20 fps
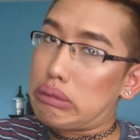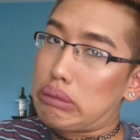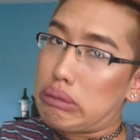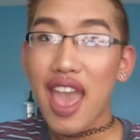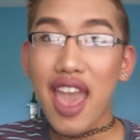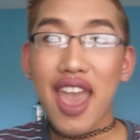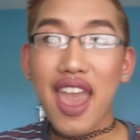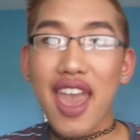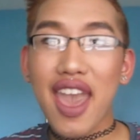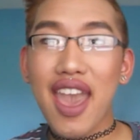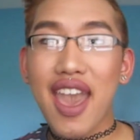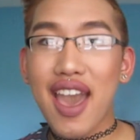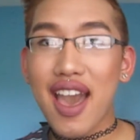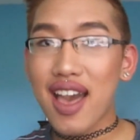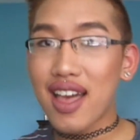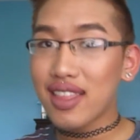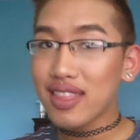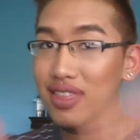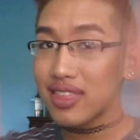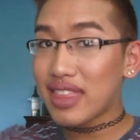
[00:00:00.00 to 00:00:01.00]

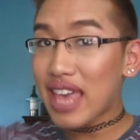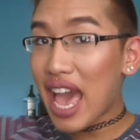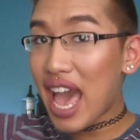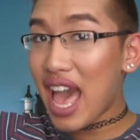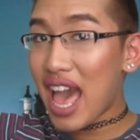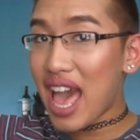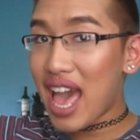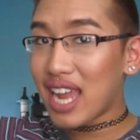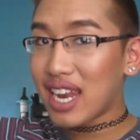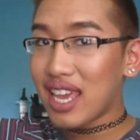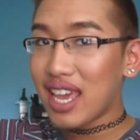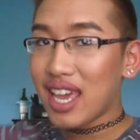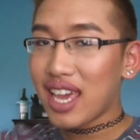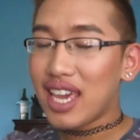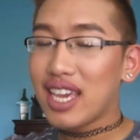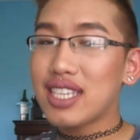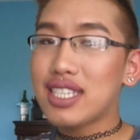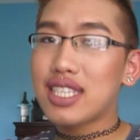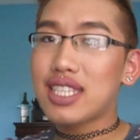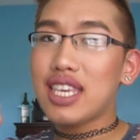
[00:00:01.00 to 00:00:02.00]
And that
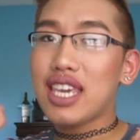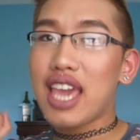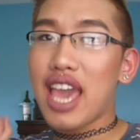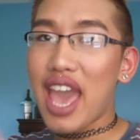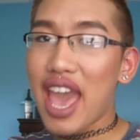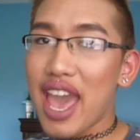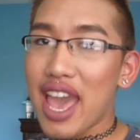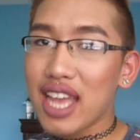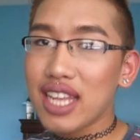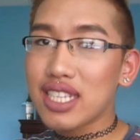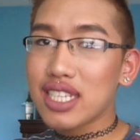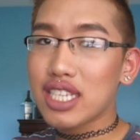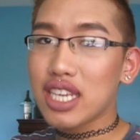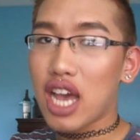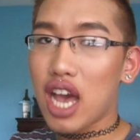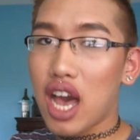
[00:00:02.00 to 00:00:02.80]
is the end